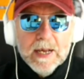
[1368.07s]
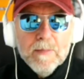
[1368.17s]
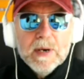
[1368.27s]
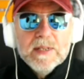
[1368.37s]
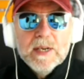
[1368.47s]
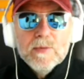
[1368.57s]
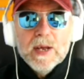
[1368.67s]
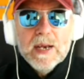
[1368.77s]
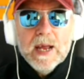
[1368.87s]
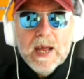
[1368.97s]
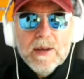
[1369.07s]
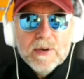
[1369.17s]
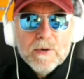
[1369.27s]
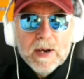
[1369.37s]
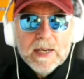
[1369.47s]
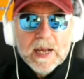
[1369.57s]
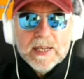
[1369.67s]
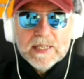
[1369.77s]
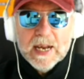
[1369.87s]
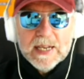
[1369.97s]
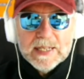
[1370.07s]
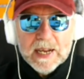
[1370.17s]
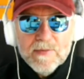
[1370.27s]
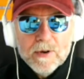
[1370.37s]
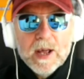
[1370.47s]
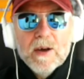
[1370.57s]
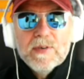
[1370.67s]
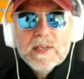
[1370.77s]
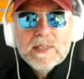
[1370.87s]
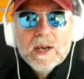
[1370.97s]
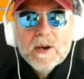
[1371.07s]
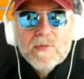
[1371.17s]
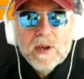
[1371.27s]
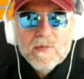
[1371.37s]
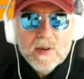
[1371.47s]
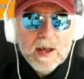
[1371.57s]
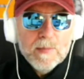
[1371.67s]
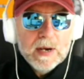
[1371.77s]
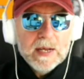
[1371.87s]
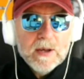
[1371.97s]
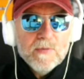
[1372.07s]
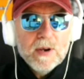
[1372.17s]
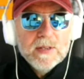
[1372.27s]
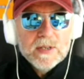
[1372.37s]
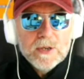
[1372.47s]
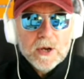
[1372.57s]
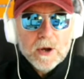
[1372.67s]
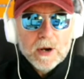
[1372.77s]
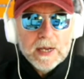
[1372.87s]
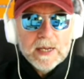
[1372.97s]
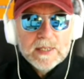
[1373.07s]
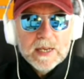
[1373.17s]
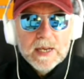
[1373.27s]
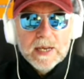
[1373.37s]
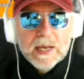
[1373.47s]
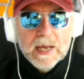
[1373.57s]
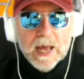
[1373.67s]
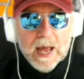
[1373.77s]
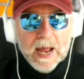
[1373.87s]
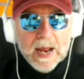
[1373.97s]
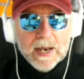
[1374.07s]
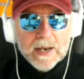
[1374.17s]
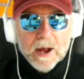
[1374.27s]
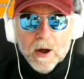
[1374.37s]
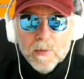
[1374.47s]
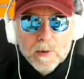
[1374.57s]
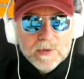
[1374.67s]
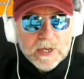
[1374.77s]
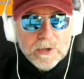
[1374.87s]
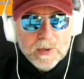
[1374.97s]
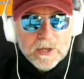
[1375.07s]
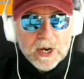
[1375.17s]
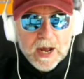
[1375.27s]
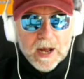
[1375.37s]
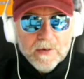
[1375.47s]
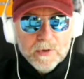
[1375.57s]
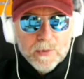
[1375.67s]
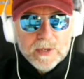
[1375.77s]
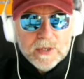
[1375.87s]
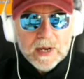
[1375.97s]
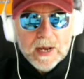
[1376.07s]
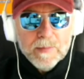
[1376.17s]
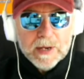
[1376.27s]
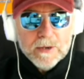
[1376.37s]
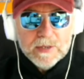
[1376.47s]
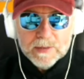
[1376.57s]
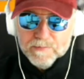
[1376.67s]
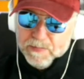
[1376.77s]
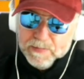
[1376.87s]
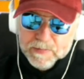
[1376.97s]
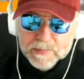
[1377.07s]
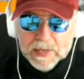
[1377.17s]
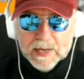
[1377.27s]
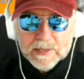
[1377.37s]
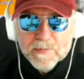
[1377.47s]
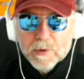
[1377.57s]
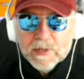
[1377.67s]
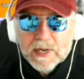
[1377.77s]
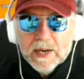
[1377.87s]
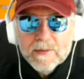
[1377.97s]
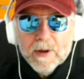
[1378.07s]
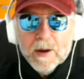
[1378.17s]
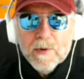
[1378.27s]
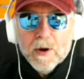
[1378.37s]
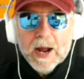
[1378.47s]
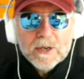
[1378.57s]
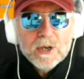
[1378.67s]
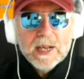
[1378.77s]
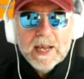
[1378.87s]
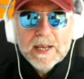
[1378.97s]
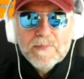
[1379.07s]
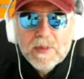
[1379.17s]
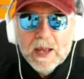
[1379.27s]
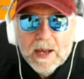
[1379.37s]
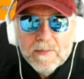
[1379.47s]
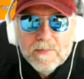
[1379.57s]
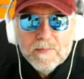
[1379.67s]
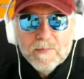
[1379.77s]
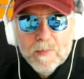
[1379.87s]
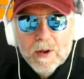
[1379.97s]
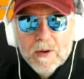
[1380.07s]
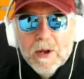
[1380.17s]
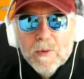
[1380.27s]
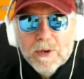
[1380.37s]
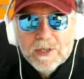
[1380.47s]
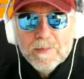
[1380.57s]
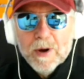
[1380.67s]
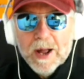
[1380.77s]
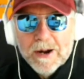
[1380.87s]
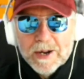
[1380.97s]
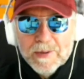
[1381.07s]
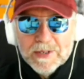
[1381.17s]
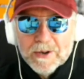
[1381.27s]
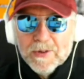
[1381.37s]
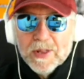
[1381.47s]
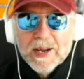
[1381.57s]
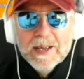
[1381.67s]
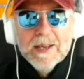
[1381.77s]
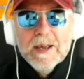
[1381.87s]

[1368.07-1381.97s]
But until then, have a great day. Stay safe, look after yourself, your family, your friends, and your colleagues. And I won't see you in the chat afterwards uh, because, as I pointed out, I'm not actually here. Um, which I might argue is a good thing.